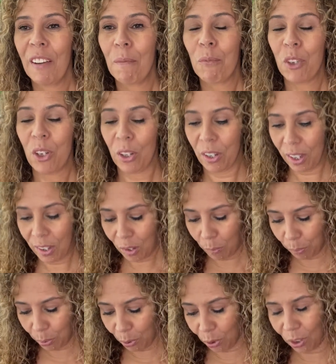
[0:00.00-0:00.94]
So this
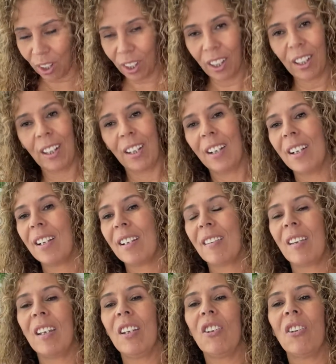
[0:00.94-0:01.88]
book
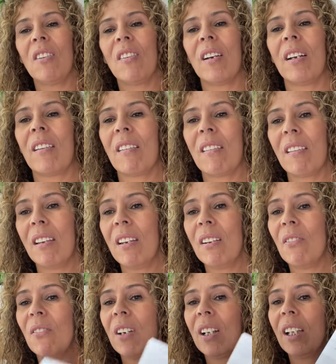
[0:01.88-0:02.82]
teaches us in
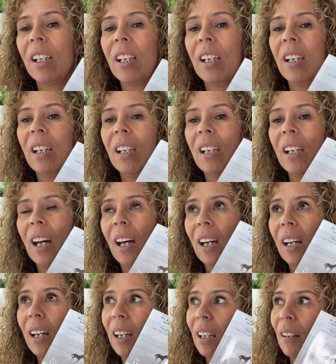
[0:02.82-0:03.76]
a really
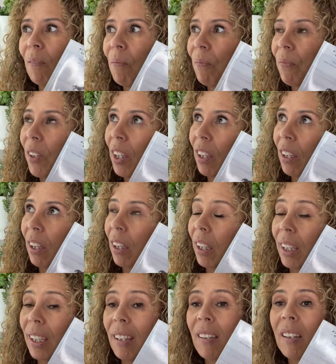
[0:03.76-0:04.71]
um,
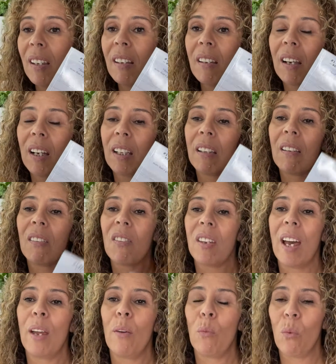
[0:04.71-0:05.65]
easy to
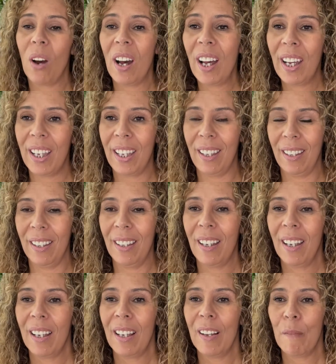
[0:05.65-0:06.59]
understand way
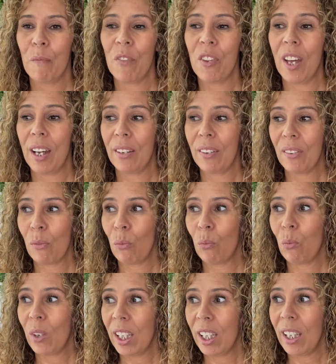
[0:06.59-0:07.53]
that
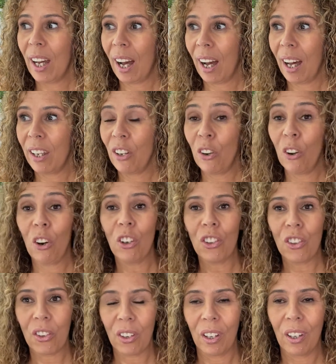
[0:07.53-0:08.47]
we are
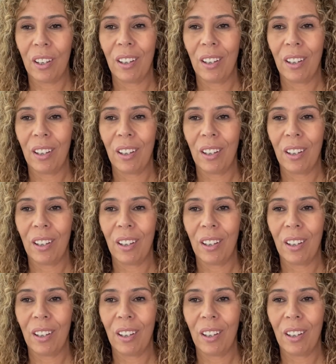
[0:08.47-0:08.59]
not